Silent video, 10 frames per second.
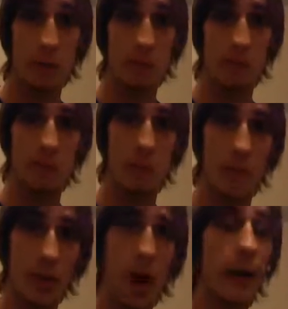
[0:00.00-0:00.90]
you.
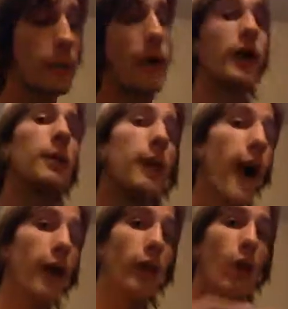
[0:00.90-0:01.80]
I could probably
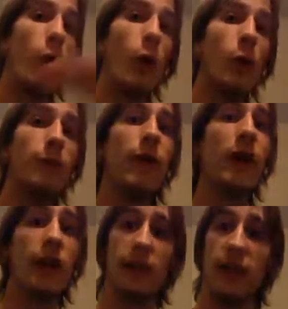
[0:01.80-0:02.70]
compile a whole
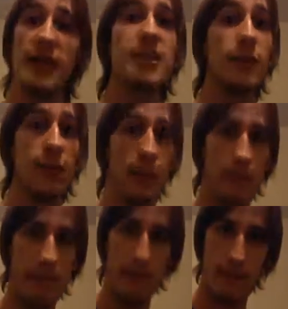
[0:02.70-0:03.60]
fucking list of
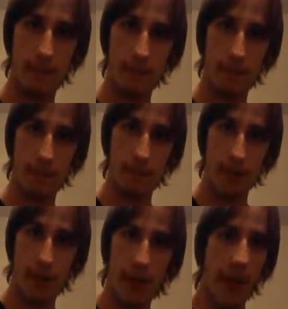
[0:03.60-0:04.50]
them.
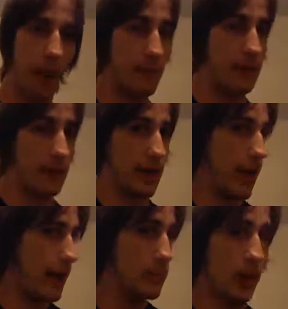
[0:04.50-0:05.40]
I mean,
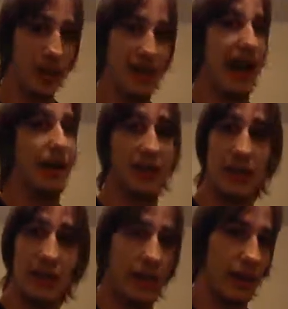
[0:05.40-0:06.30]
I'm not
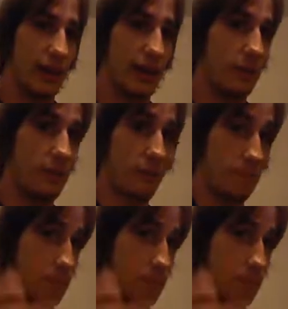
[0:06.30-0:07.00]
exactly a